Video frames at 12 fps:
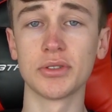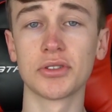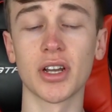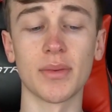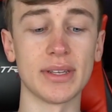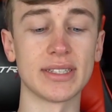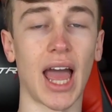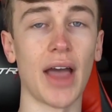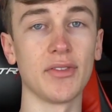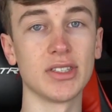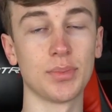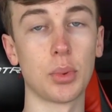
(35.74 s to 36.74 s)
there's going to be
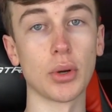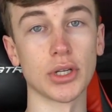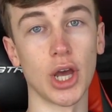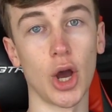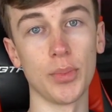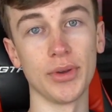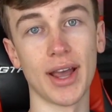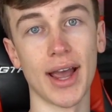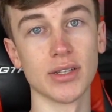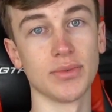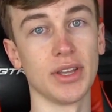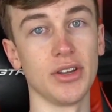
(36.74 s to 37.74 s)
staff and support to help you
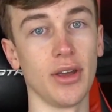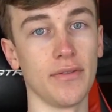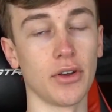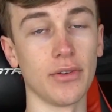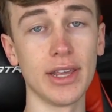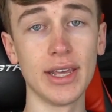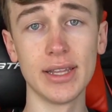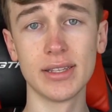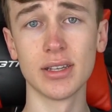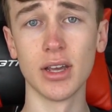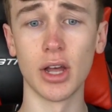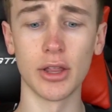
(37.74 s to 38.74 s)
guys with any of your
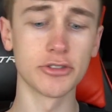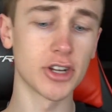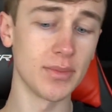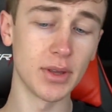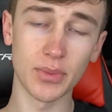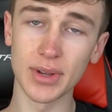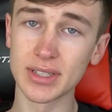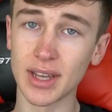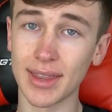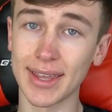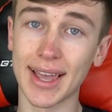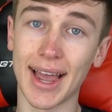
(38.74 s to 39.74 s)
needs. There's going to be
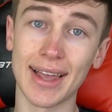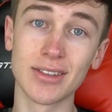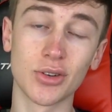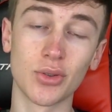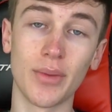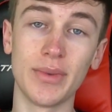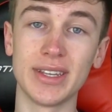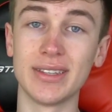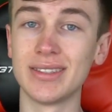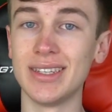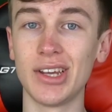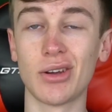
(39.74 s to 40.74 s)
reselling guides on
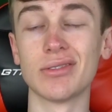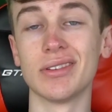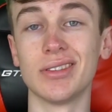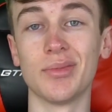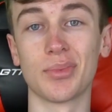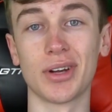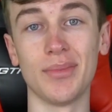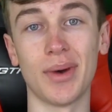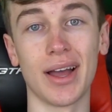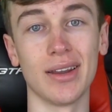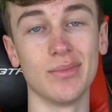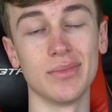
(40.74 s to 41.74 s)
limited sneakers and Supreme
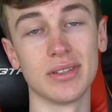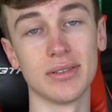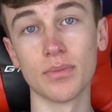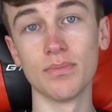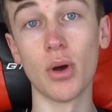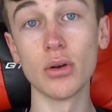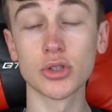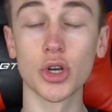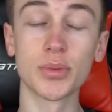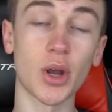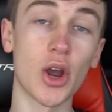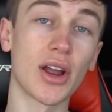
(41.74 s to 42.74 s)
items. Most
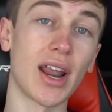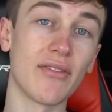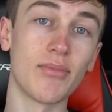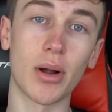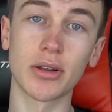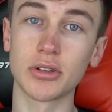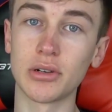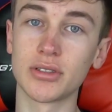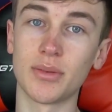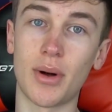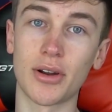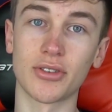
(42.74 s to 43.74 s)
groups are going to have monitors
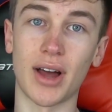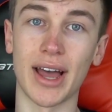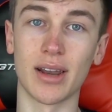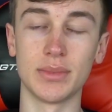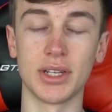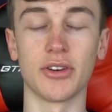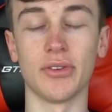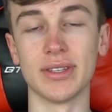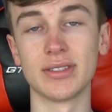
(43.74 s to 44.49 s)
to monitor items that are in